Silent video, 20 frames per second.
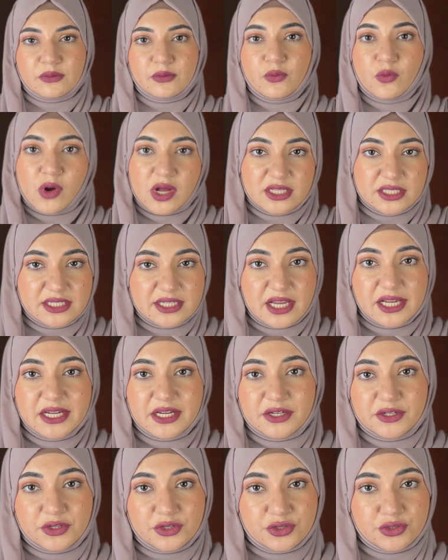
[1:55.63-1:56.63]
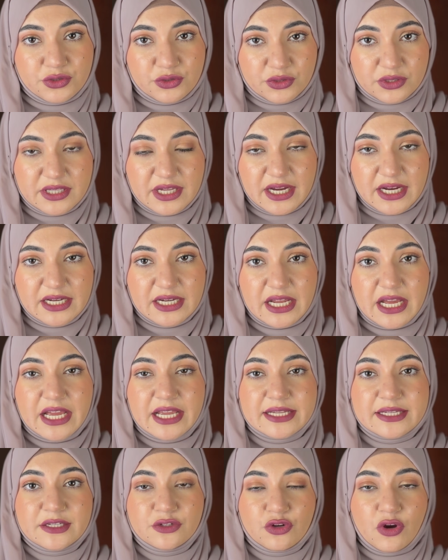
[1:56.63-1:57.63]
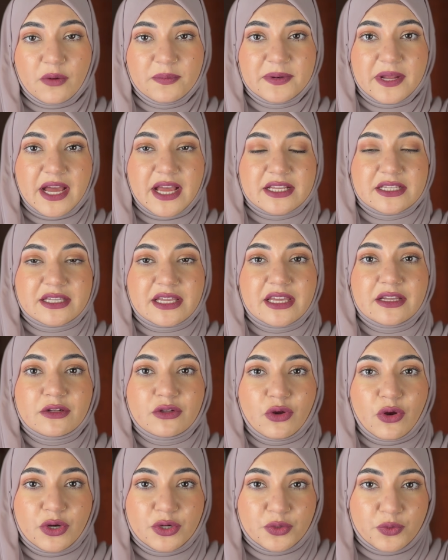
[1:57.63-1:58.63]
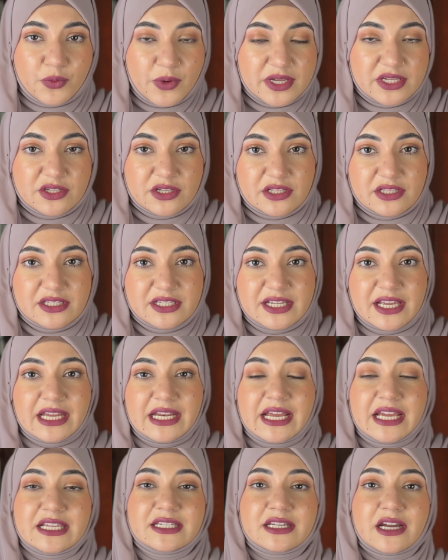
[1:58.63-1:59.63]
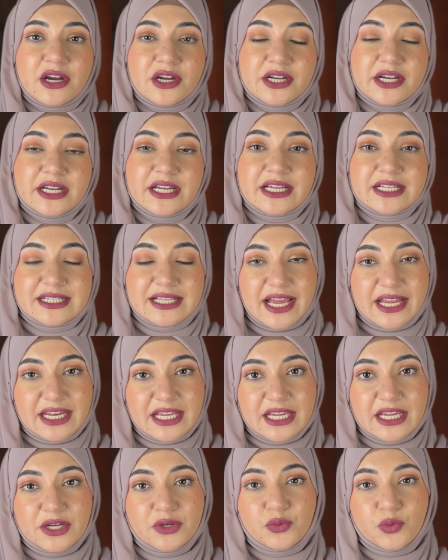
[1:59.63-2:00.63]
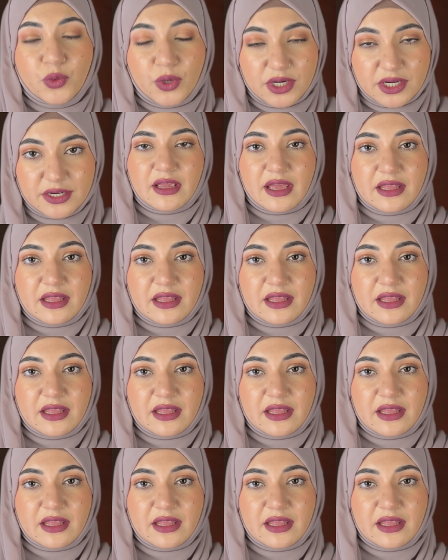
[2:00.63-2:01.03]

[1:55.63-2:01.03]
Once I understood that, I stopped asking Claude questions and I started assigning it work.